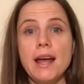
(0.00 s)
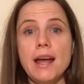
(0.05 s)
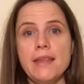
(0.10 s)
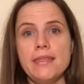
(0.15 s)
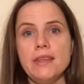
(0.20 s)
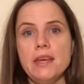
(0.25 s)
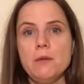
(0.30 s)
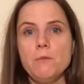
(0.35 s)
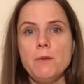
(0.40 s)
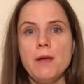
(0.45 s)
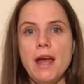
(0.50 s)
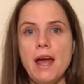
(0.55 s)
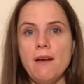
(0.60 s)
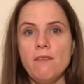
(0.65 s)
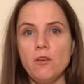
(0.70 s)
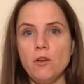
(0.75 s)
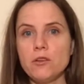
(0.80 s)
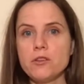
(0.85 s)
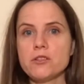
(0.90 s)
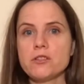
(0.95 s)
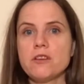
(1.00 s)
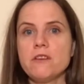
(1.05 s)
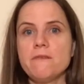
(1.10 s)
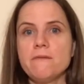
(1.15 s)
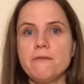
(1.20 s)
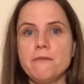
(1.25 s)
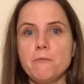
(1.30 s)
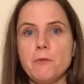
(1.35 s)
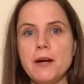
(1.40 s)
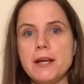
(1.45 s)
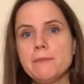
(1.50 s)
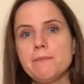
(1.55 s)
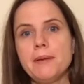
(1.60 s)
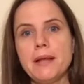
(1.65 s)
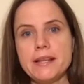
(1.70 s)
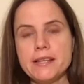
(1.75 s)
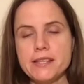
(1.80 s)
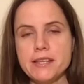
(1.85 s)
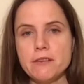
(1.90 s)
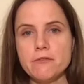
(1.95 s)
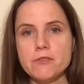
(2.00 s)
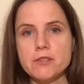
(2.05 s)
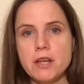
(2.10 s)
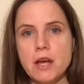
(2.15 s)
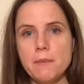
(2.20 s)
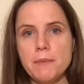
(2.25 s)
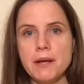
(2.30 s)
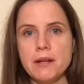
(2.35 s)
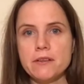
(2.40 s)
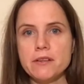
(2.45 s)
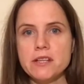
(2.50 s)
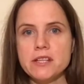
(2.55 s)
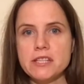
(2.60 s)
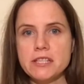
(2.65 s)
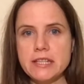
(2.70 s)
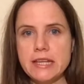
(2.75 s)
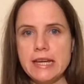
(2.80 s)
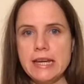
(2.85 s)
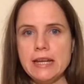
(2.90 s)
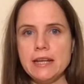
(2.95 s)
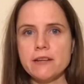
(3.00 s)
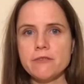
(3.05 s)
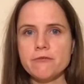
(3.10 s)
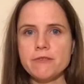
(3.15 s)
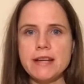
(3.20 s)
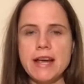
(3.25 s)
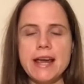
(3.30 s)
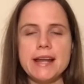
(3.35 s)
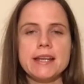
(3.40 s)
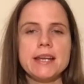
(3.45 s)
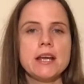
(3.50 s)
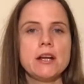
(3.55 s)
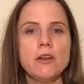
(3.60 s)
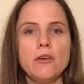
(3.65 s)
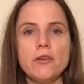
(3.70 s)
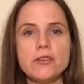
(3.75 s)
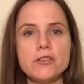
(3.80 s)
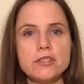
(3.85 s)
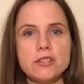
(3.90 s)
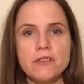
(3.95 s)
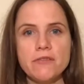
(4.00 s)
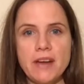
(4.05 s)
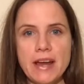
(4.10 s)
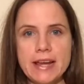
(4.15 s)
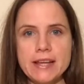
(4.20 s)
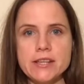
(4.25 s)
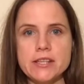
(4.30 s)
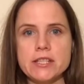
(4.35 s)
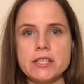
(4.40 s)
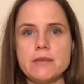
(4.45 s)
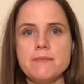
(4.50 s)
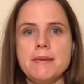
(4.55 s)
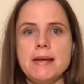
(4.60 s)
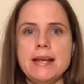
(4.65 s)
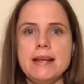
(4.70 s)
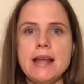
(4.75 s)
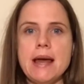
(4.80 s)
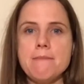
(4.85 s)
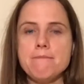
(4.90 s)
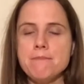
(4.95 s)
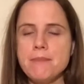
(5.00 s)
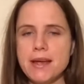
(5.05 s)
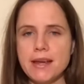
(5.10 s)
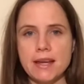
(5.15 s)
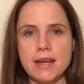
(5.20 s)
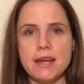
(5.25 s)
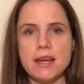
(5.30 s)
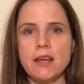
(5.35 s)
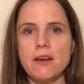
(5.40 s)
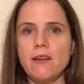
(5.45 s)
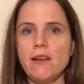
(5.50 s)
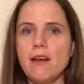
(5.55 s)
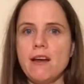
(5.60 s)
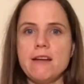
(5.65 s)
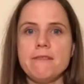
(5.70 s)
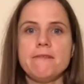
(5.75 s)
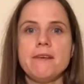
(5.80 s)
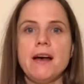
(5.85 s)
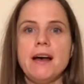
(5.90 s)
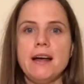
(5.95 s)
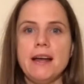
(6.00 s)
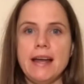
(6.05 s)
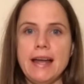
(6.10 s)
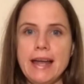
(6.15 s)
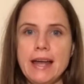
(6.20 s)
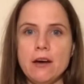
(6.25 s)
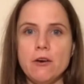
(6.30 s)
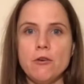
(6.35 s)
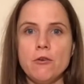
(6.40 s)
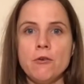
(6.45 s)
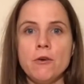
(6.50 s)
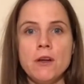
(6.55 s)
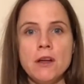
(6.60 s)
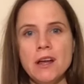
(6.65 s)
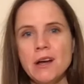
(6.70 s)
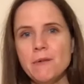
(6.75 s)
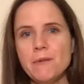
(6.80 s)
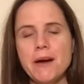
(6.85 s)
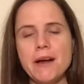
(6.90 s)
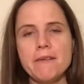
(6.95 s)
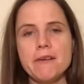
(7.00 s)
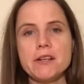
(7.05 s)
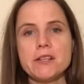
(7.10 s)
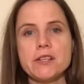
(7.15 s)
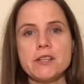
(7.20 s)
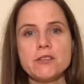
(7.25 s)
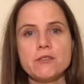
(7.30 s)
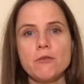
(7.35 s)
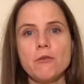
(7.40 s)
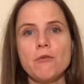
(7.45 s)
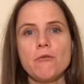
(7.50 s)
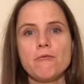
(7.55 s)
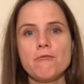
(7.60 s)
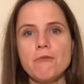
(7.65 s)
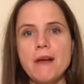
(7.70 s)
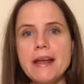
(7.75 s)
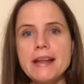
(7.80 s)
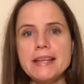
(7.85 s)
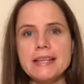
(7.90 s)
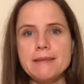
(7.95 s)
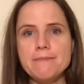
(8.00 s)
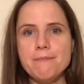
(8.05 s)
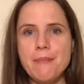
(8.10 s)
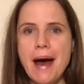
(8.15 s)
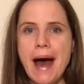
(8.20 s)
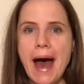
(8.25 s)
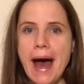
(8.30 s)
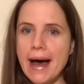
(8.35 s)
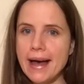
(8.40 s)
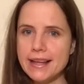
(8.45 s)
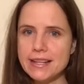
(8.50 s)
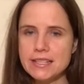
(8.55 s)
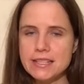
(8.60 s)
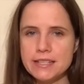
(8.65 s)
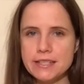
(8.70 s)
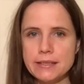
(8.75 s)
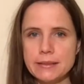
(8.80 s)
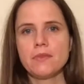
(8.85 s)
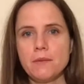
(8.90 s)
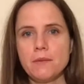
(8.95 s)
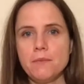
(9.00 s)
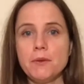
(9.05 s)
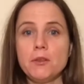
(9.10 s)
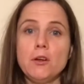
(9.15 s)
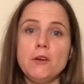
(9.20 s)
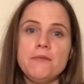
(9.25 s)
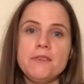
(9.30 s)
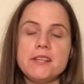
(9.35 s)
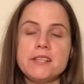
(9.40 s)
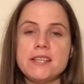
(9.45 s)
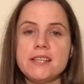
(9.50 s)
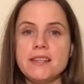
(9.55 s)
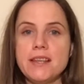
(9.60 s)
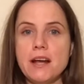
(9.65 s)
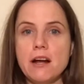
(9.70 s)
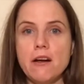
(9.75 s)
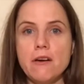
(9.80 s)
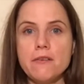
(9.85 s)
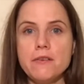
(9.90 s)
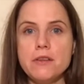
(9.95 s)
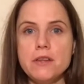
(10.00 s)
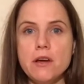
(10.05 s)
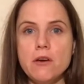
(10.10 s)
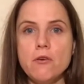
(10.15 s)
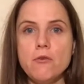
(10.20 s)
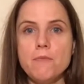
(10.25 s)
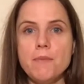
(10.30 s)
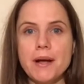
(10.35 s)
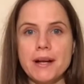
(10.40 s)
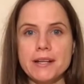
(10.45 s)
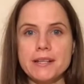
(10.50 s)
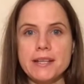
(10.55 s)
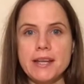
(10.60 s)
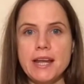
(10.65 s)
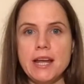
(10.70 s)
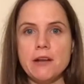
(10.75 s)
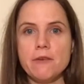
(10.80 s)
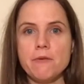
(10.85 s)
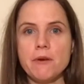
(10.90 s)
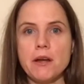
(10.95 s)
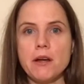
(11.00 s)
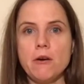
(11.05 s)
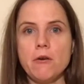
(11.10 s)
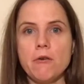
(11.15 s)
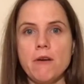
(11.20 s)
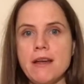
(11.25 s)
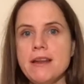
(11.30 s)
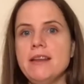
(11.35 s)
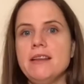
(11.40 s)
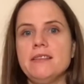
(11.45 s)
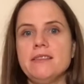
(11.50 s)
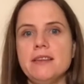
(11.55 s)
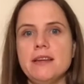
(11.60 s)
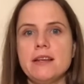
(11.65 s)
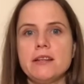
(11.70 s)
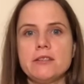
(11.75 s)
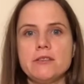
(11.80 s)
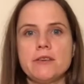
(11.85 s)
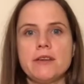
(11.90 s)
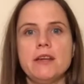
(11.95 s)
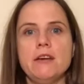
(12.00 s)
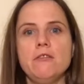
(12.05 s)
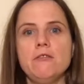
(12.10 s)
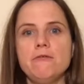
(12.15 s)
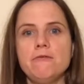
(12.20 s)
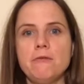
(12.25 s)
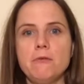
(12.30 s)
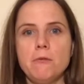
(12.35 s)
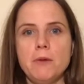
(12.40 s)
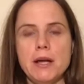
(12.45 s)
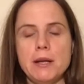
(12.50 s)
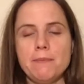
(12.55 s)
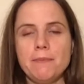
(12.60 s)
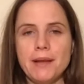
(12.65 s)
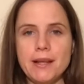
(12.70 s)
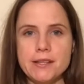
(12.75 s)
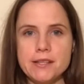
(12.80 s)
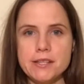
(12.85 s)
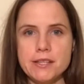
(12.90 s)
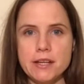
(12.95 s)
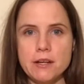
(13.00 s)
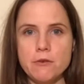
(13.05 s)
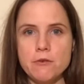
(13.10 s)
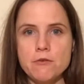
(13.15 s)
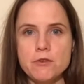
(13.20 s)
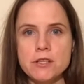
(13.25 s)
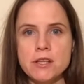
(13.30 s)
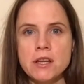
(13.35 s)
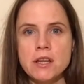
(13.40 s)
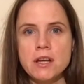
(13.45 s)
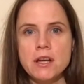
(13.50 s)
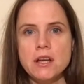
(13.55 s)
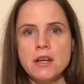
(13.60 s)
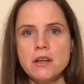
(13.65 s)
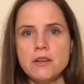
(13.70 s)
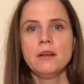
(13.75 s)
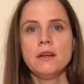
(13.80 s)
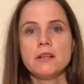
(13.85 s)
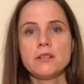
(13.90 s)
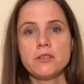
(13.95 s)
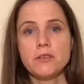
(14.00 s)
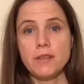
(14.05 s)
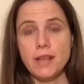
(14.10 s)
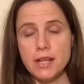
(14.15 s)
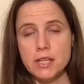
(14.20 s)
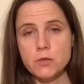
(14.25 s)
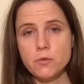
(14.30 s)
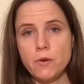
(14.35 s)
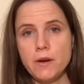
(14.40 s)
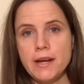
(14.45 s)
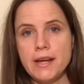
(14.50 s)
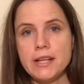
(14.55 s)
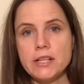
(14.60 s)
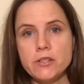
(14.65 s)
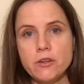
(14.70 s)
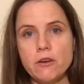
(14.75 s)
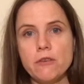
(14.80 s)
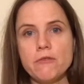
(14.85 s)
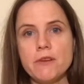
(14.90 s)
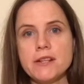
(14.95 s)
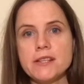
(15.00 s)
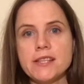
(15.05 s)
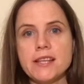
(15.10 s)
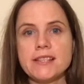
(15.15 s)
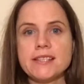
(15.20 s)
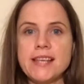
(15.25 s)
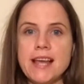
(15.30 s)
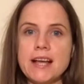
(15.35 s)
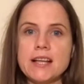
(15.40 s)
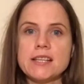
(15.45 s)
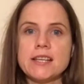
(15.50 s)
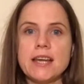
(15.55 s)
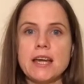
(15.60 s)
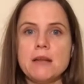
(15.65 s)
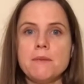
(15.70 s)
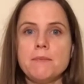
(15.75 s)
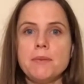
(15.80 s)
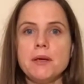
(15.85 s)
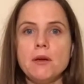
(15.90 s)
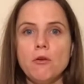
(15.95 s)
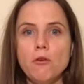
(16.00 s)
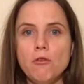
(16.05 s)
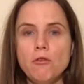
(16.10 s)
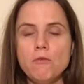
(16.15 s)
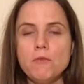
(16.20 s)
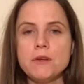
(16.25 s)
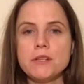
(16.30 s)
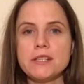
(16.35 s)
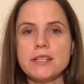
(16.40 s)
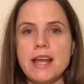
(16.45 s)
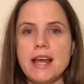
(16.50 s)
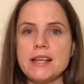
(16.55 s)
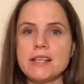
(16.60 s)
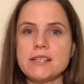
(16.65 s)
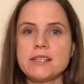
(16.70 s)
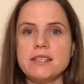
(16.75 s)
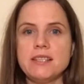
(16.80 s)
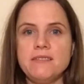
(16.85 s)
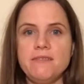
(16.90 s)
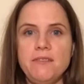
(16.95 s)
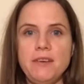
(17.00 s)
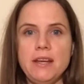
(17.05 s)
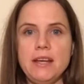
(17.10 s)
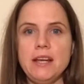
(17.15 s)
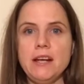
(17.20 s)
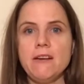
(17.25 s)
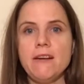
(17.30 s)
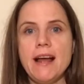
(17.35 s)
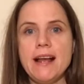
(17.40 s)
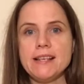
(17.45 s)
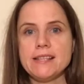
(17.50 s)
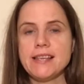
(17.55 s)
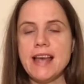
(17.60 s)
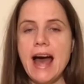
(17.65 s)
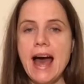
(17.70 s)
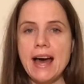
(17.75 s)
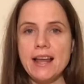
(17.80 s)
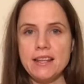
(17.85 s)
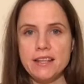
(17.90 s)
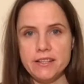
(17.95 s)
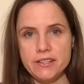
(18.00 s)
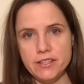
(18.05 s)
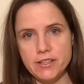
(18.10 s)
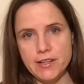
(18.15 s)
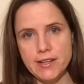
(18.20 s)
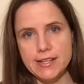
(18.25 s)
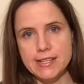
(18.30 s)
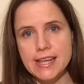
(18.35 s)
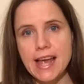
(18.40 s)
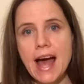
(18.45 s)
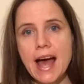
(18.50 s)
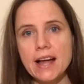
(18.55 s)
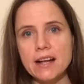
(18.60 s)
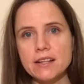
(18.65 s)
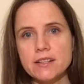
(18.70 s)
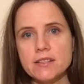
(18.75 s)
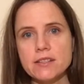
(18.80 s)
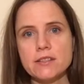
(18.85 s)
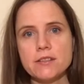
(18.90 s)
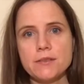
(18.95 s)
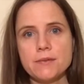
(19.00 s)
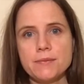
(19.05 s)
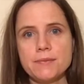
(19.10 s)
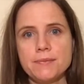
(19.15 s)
And then we have lots of white blood cells coming to the scene, creating lots of histamine and making your life a hell, whereas it's already bad. But obviously there are no bacteria or anything to kill for white blood cells. So that's why intolerance attacks can be almost as severe as allergy attacks.